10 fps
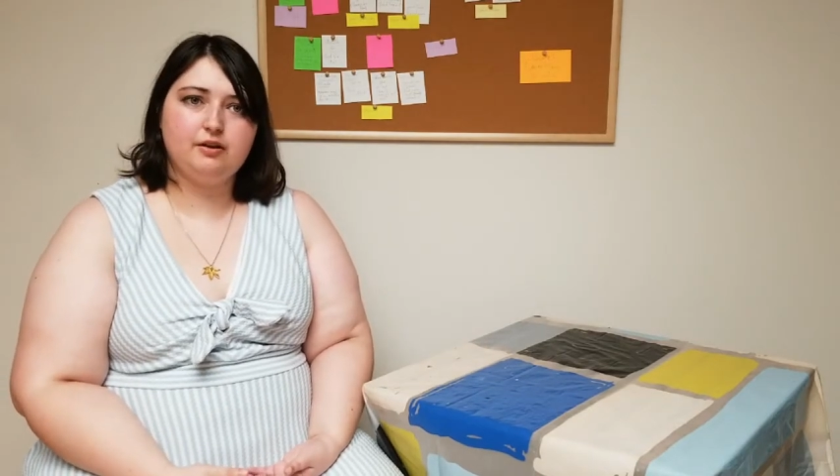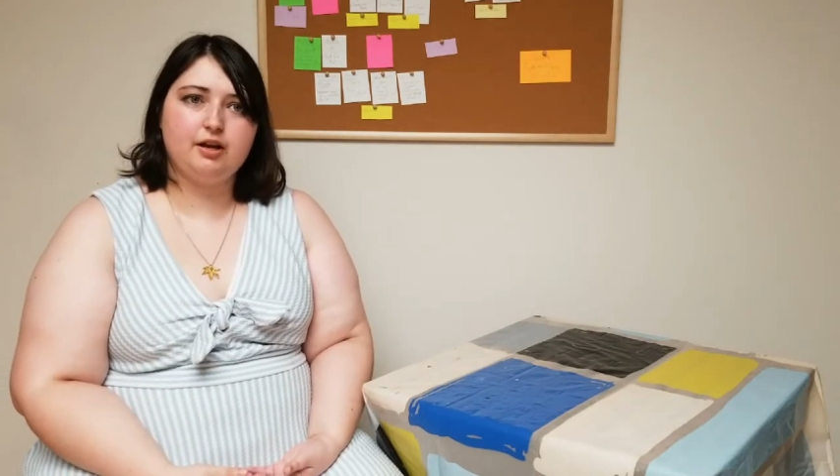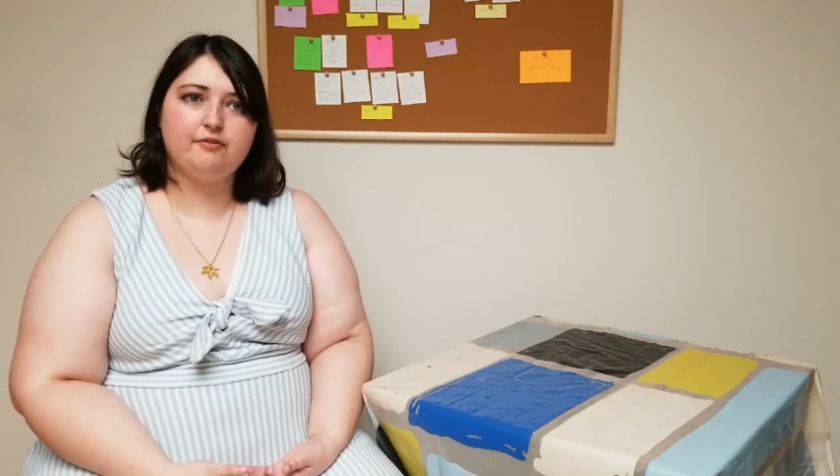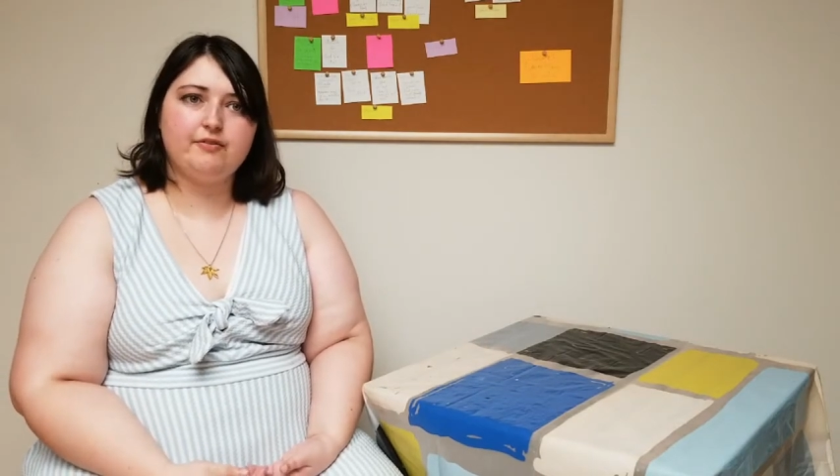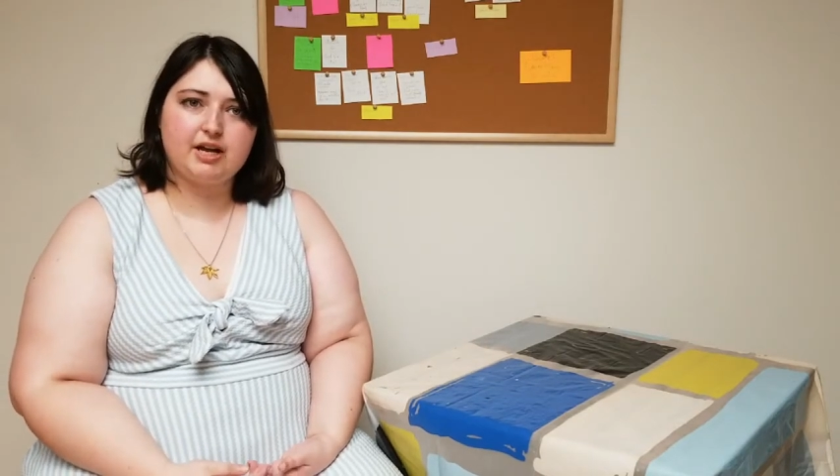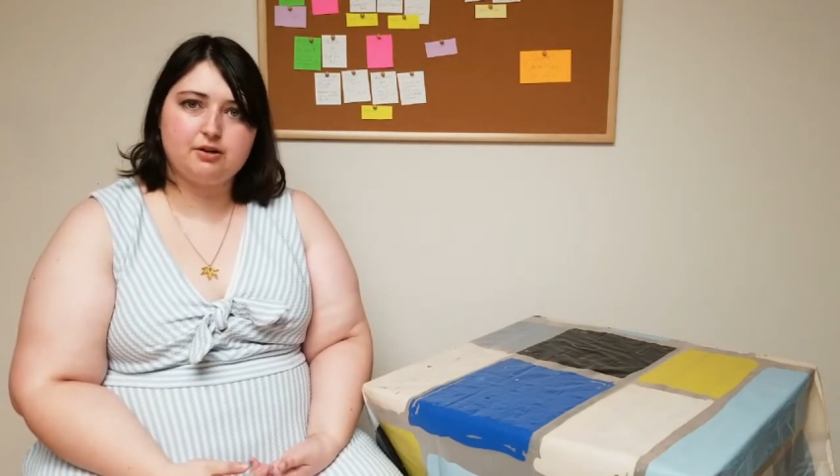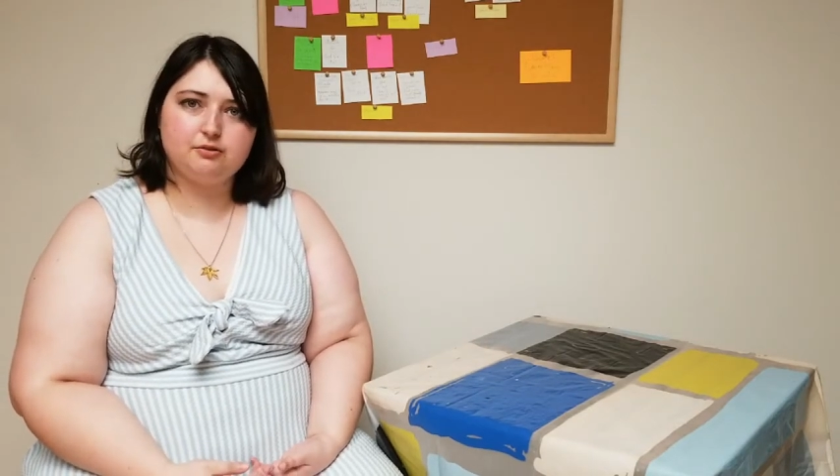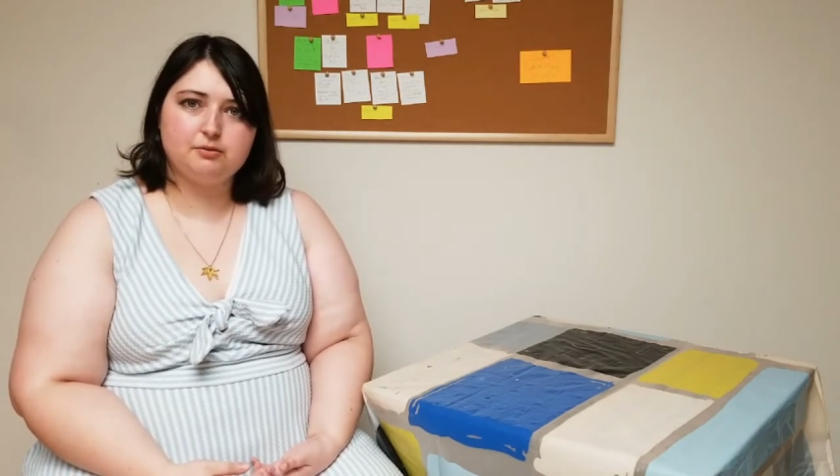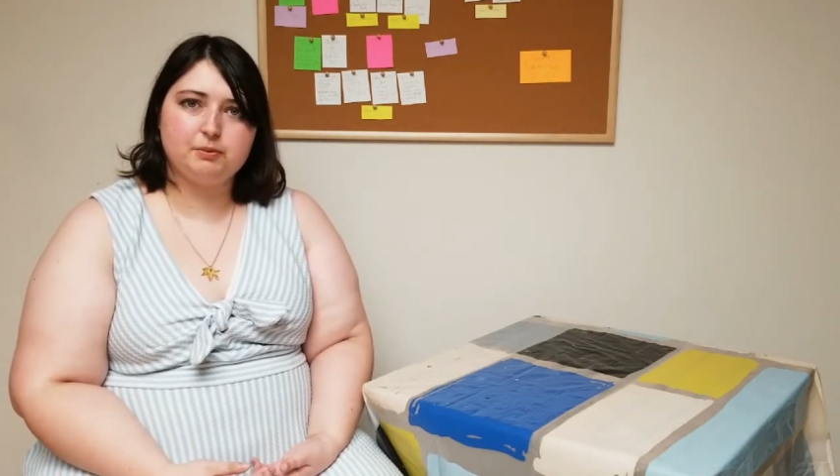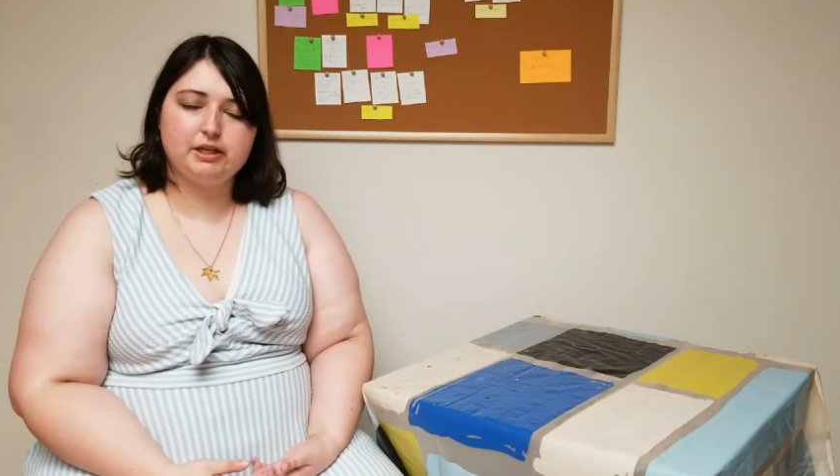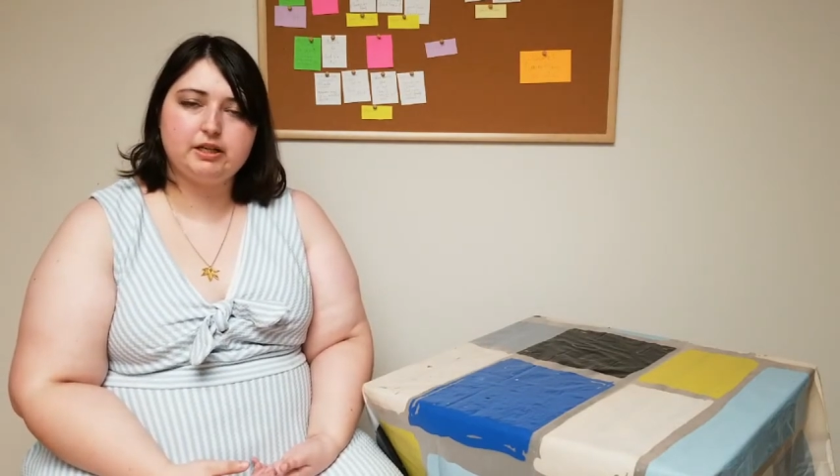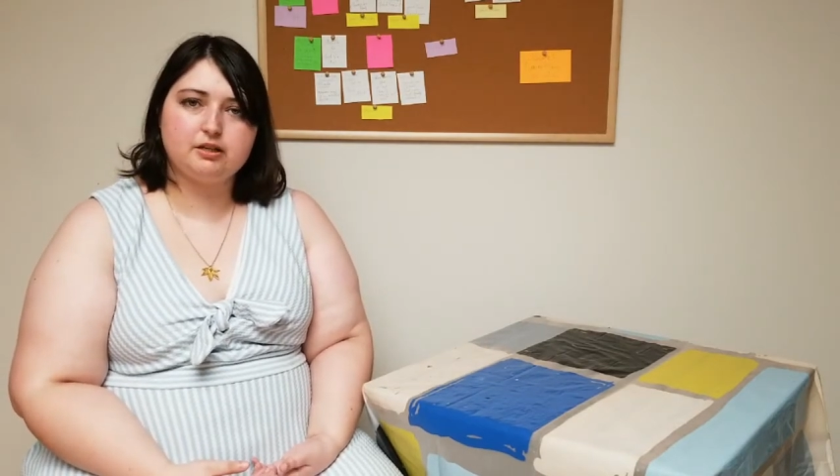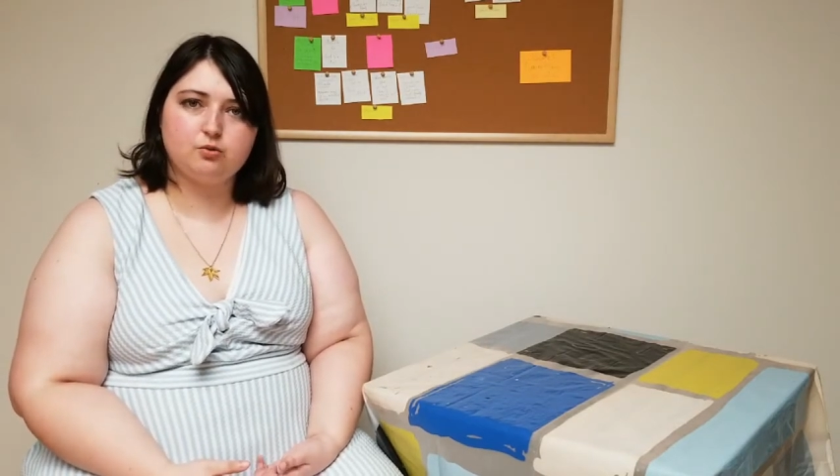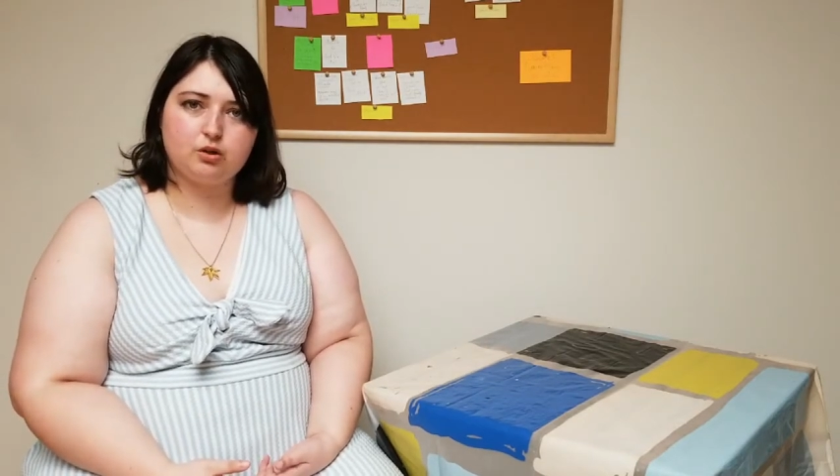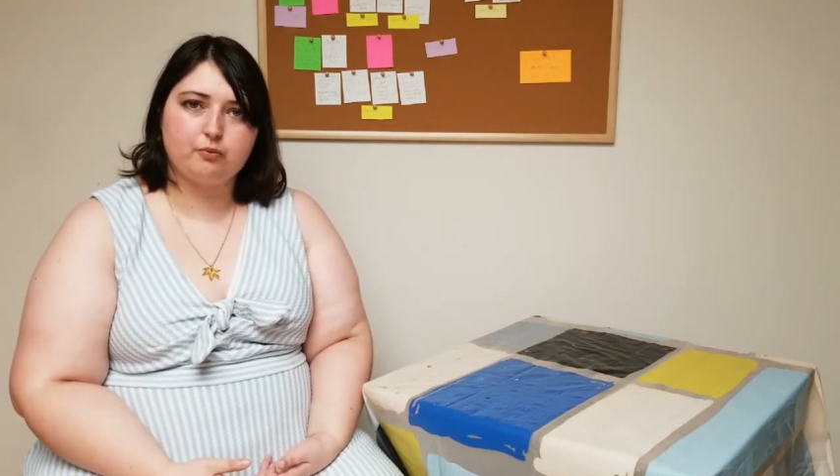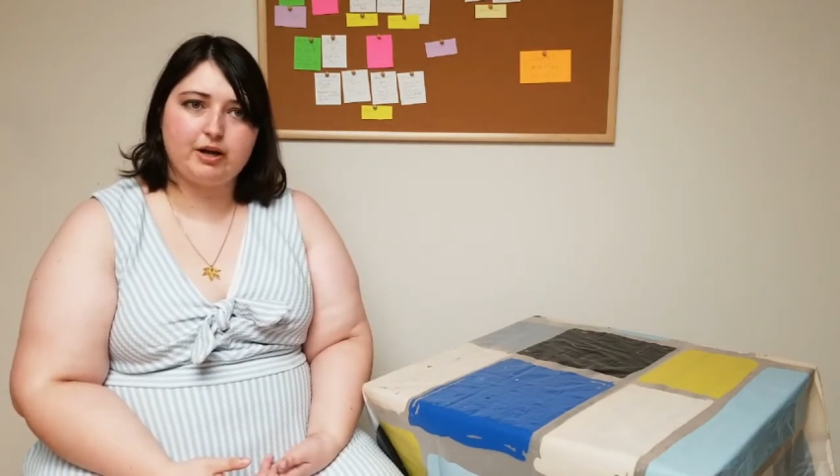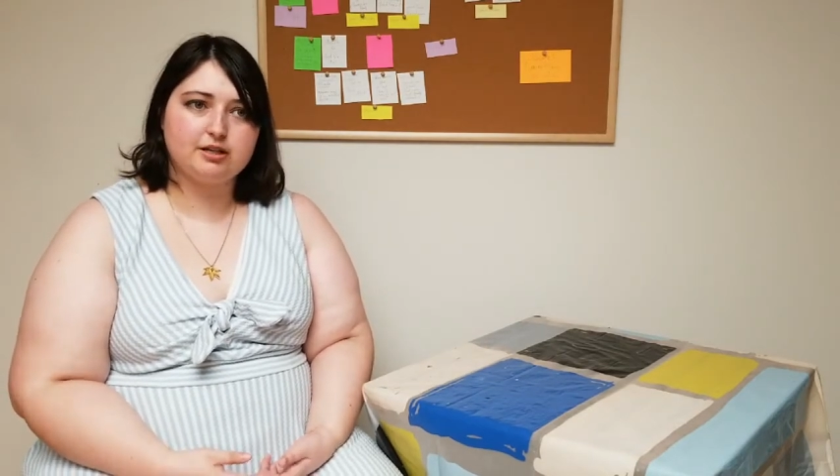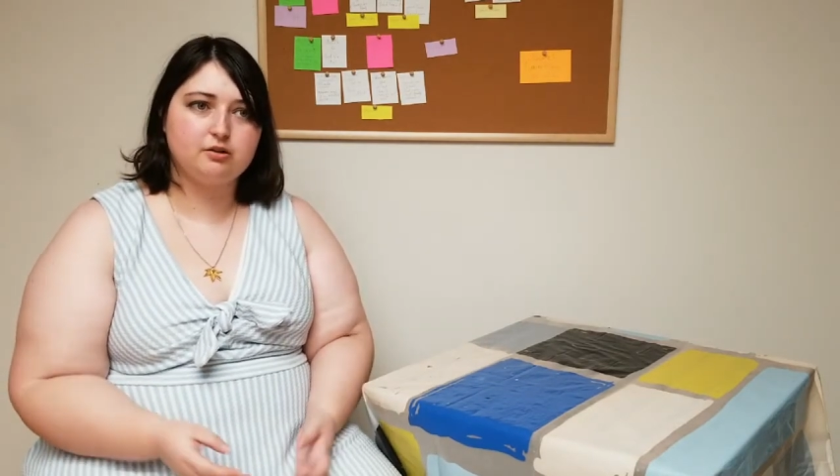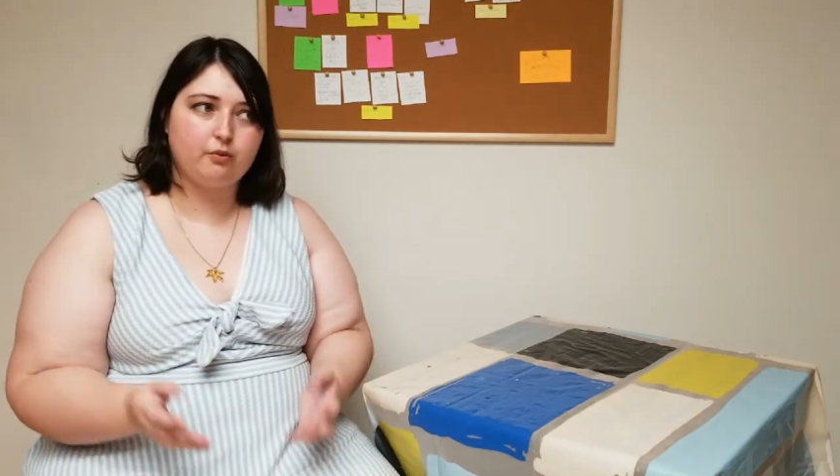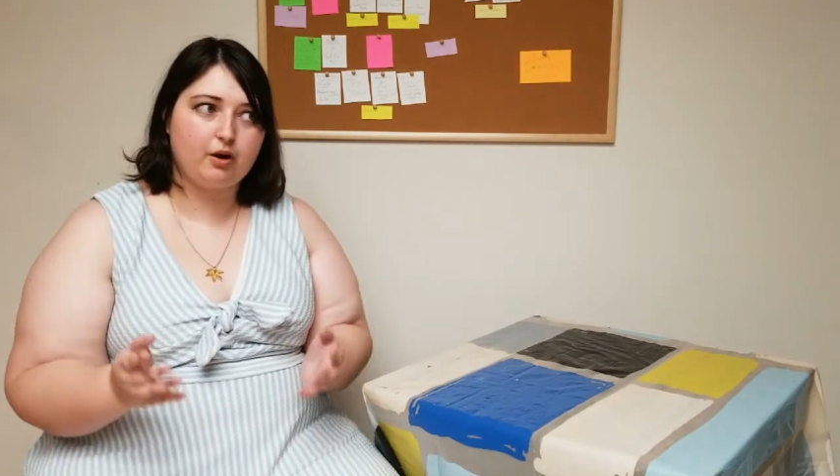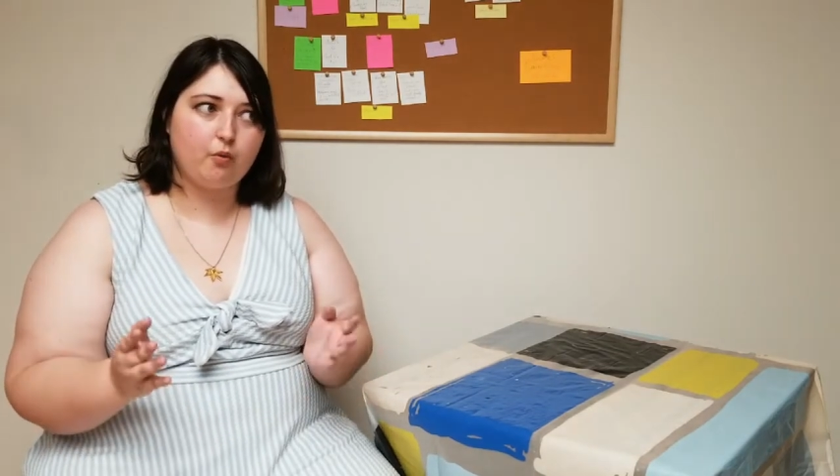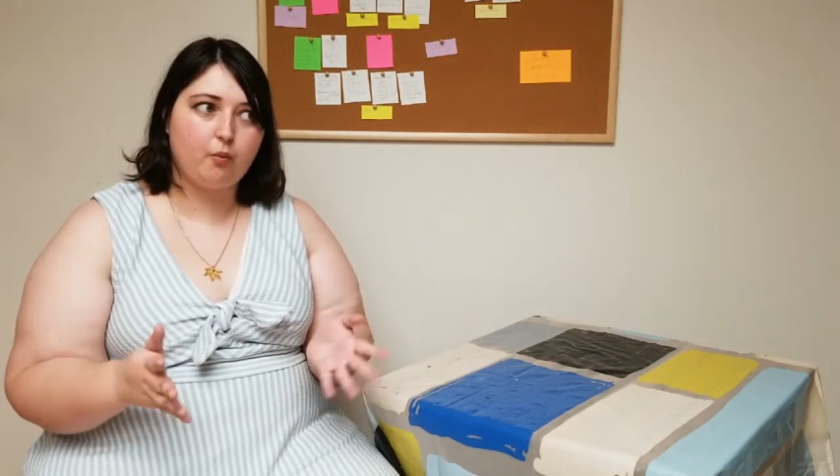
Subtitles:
and found Playtest Northwest and went,